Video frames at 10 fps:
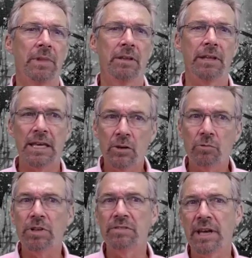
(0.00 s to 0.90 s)
The
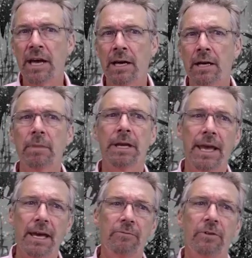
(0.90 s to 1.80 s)
increased time and
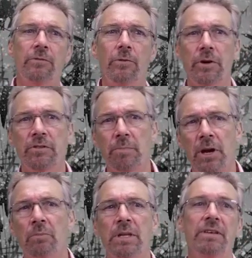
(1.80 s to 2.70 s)
effort for
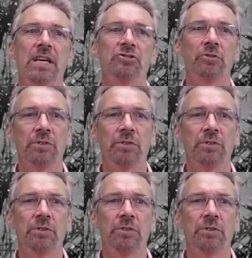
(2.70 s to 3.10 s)
experimentation